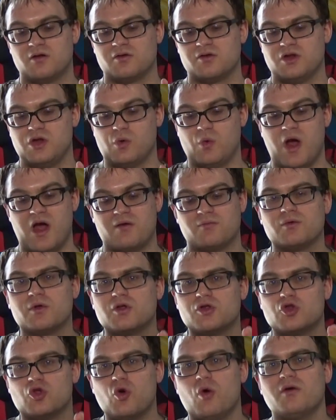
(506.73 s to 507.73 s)
You have
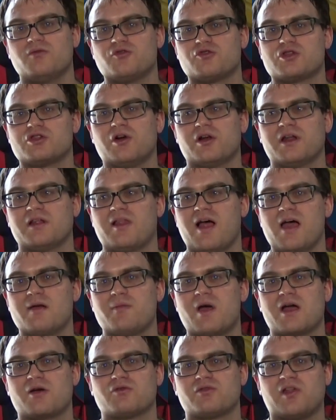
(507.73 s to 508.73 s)
2 of your starting
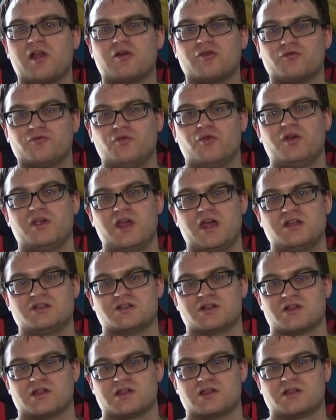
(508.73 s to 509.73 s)
linebackers that are free
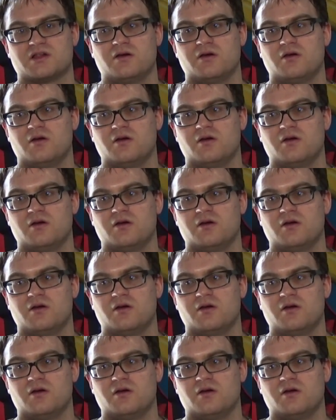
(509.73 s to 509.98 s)
agents.